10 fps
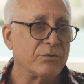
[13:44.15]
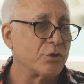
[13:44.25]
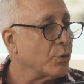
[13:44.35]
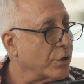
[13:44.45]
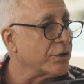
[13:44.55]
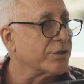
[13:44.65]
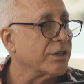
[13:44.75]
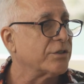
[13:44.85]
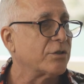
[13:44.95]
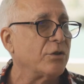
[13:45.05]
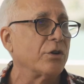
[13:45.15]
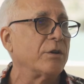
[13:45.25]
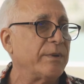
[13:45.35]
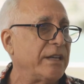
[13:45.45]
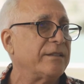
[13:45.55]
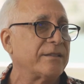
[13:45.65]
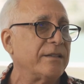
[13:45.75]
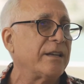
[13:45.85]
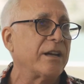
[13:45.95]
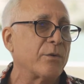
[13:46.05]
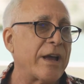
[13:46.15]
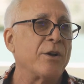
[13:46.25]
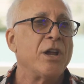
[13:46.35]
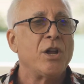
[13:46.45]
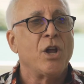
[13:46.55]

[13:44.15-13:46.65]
tours it's you're going to be easily to get around